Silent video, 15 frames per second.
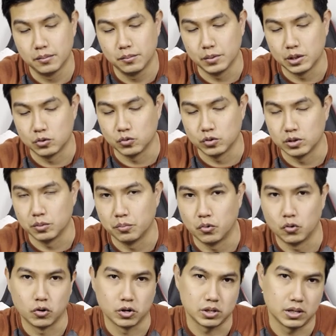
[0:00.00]
between the
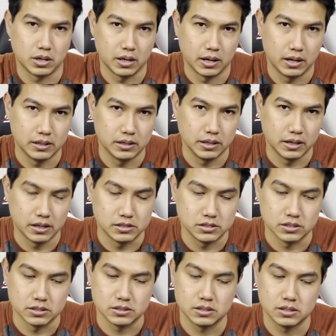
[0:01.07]
port and the
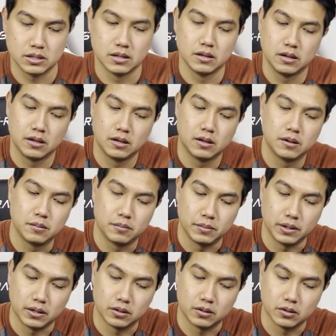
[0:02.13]
edges
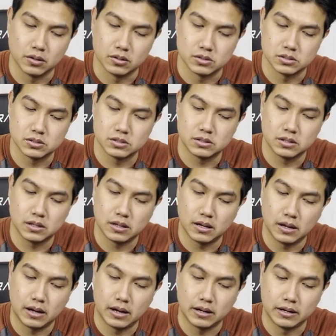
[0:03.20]
because
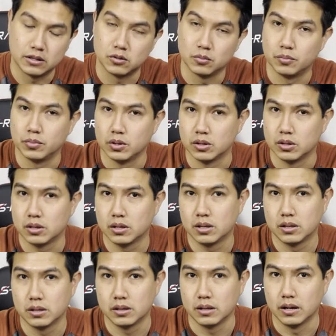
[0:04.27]
I need to put
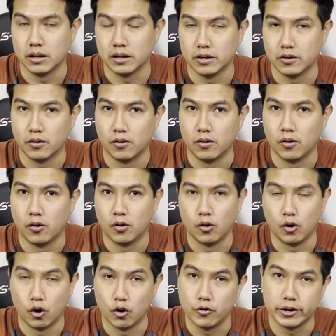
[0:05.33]
the little
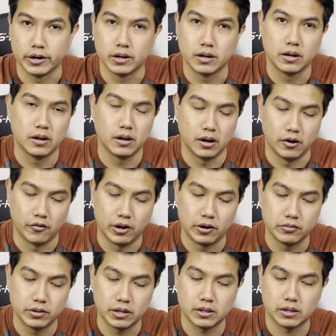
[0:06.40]
o-ring
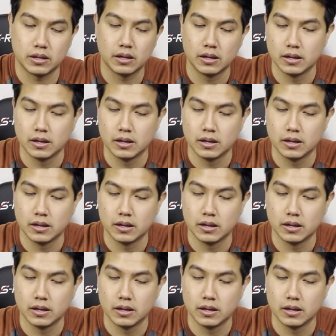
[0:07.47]
around it